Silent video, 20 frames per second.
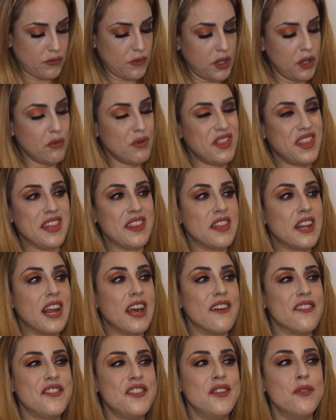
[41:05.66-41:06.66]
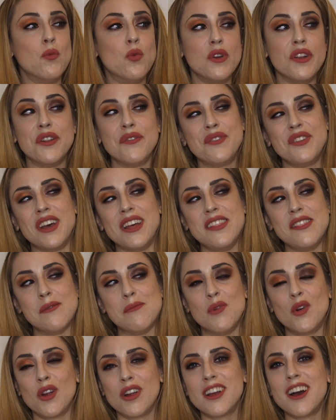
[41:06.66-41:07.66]
You would think that I would have done the
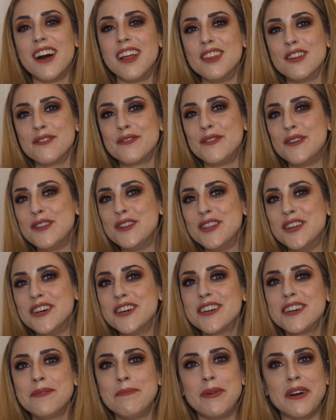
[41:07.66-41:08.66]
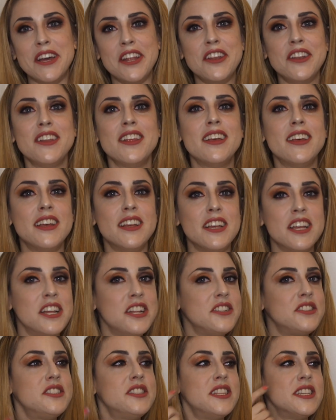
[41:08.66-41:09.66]
more colorful look, but
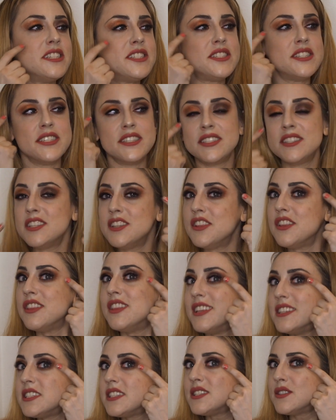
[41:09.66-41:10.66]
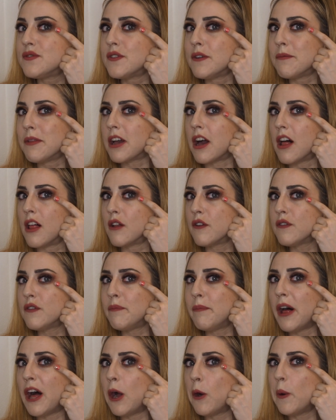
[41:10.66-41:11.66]
this is from the colorful
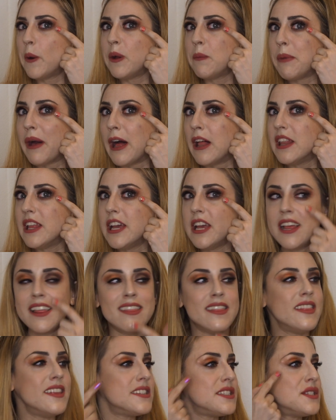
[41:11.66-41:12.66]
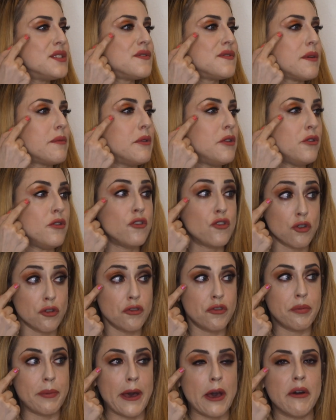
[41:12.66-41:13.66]
palette, and this is from the
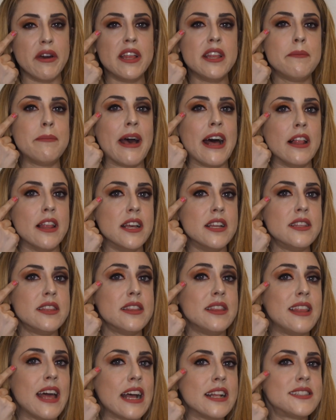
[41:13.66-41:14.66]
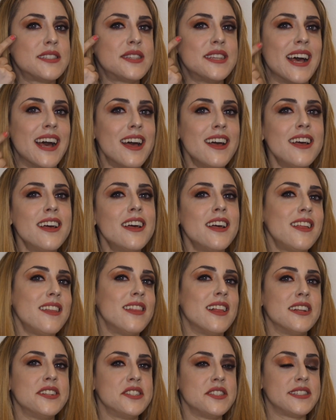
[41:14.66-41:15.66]
neutrals palette, and that's
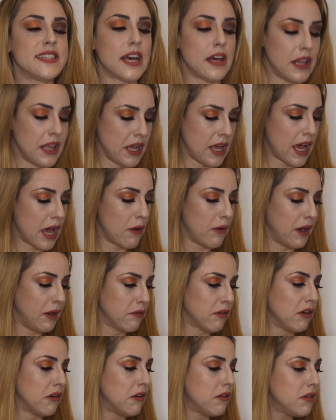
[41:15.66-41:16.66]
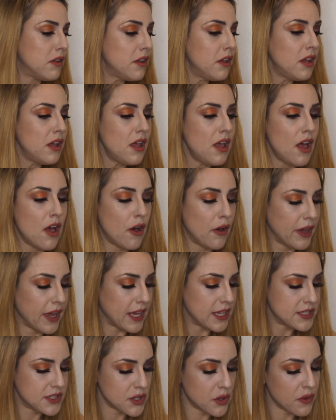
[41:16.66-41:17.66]
just how I roll.
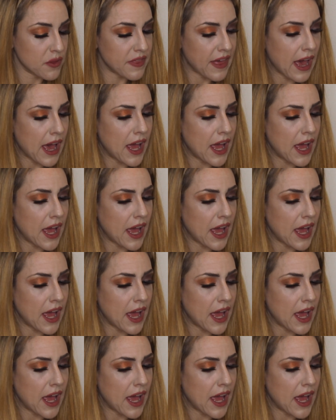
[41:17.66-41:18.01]
Okay, so